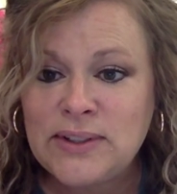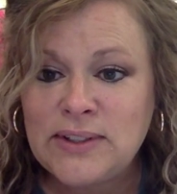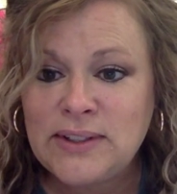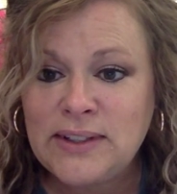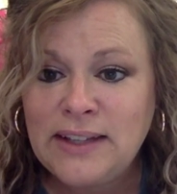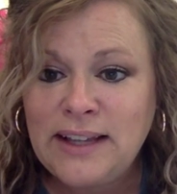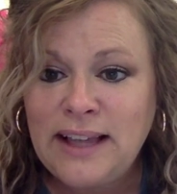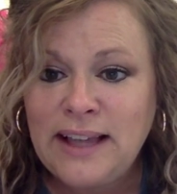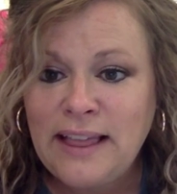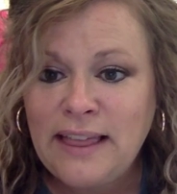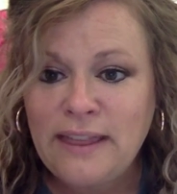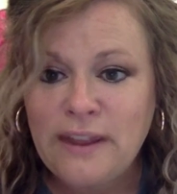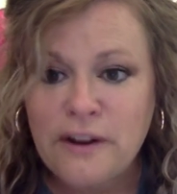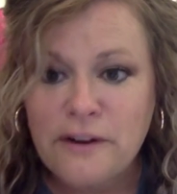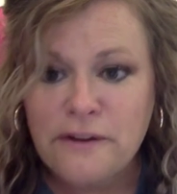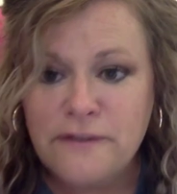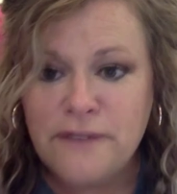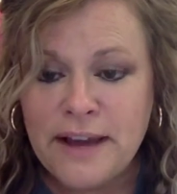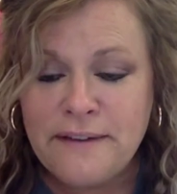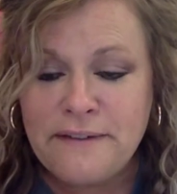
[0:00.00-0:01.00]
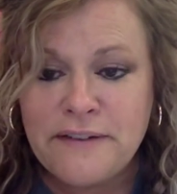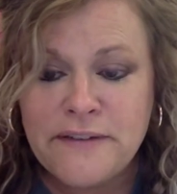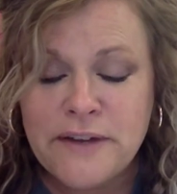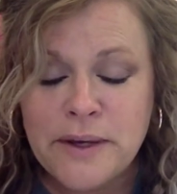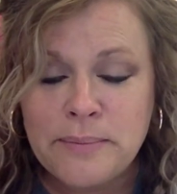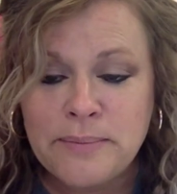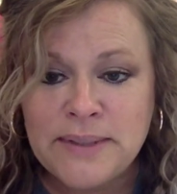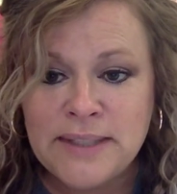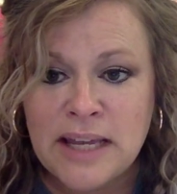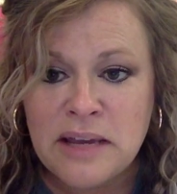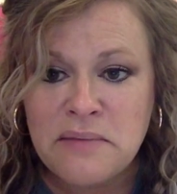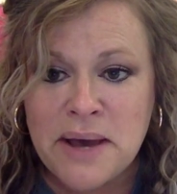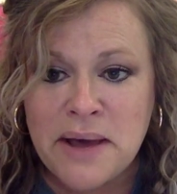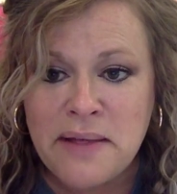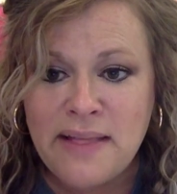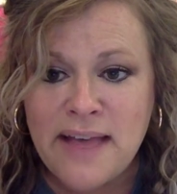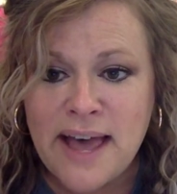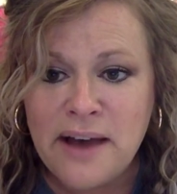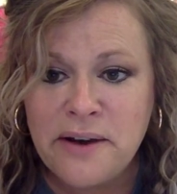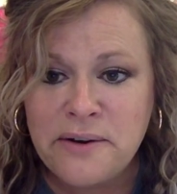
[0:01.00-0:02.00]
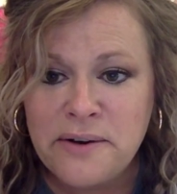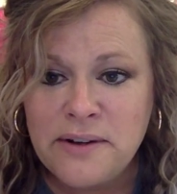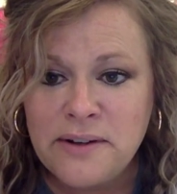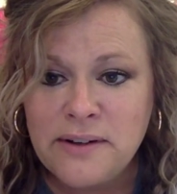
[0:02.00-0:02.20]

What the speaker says: There are 5 of them. Say them out loud.